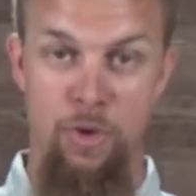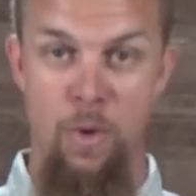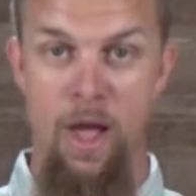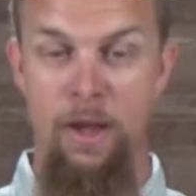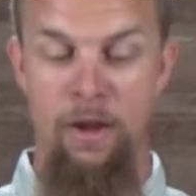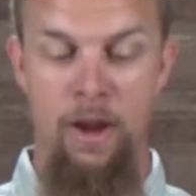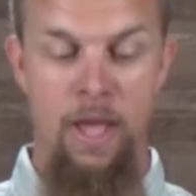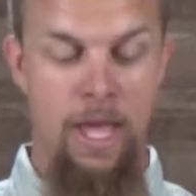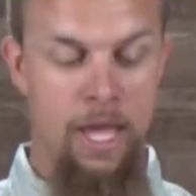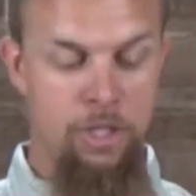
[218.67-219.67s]
So while
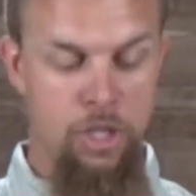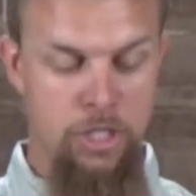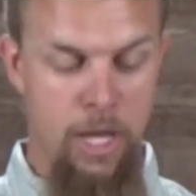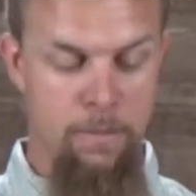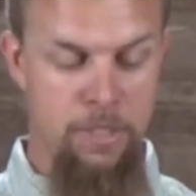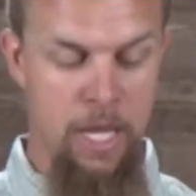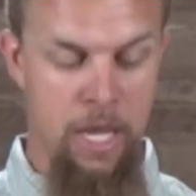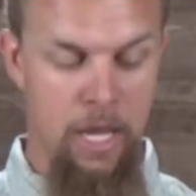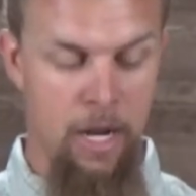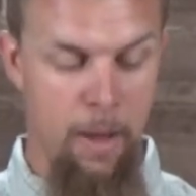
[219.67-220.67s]
it just comes
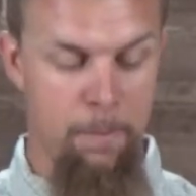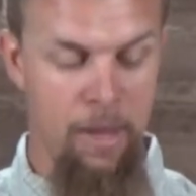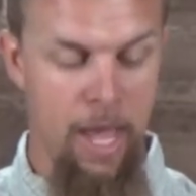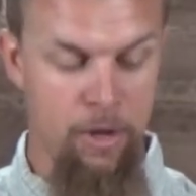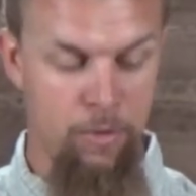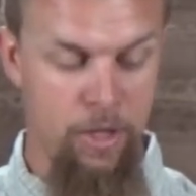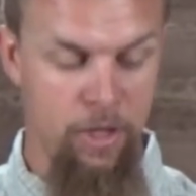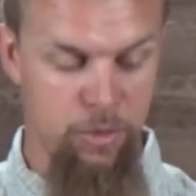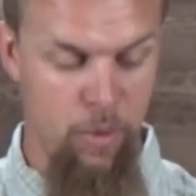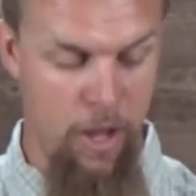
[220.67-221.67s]
in a black reel
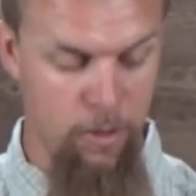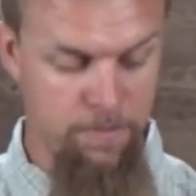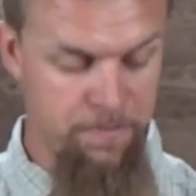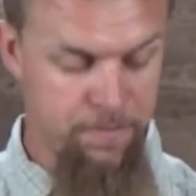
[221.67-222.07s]
as well,